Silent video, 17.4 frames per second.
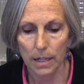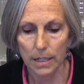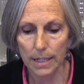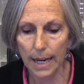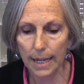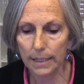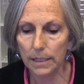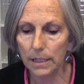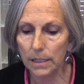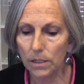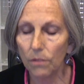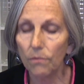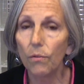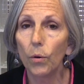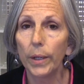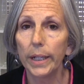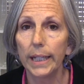Next is
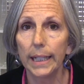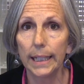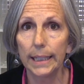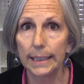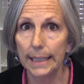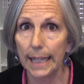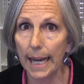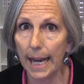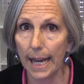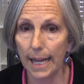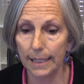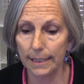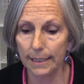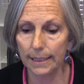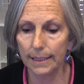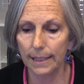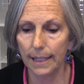avoiding
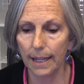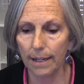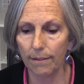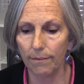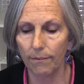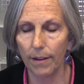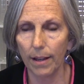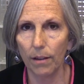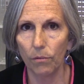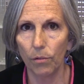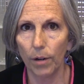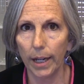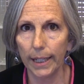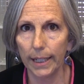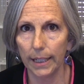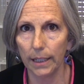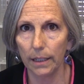tasks that involve
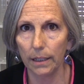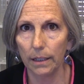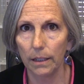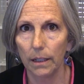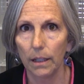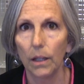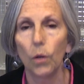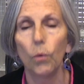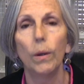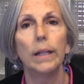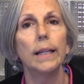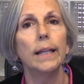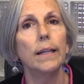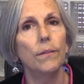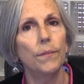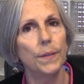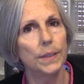writing. Well,
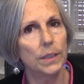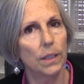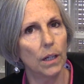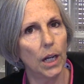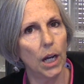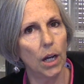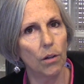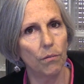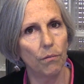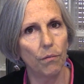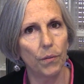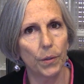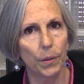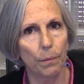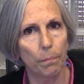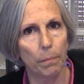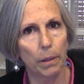if it's
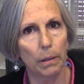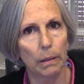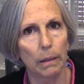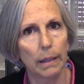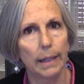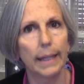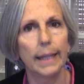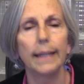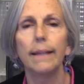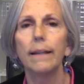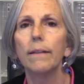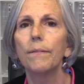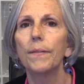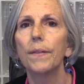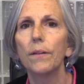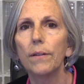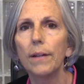uncomfortable,
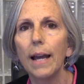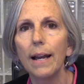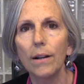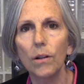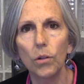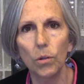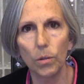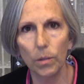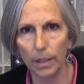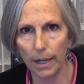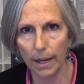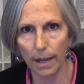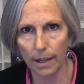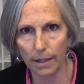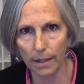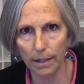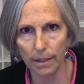if they're not good
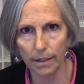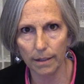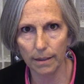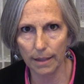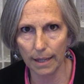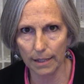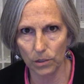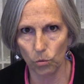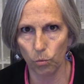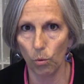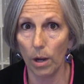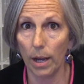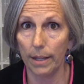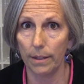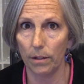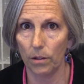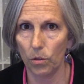at it, that's
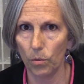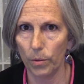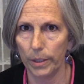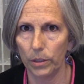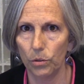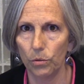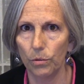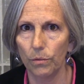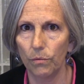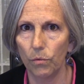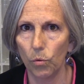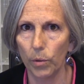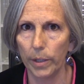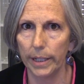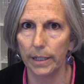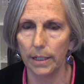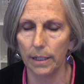why they're going to
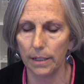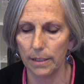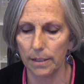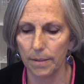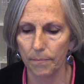avoid it.